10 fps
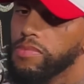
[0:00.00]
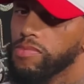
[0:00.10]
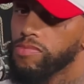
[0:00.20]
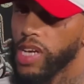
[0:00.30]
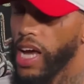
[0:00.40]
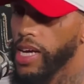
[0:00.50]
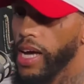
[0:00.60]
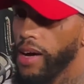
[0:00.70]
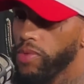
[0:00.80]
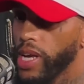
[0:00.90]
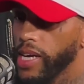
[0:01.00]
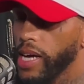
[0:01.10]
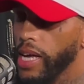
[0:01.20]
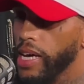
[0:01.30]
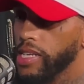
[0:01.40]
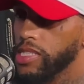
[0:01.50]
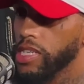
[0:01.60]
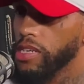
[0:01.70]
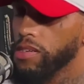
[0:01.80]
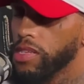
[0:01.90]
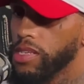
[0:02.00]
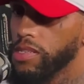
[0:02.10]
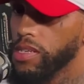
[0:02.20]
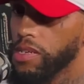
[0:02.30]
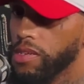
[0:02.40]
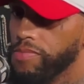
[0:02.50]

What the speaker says: when I got out of jail in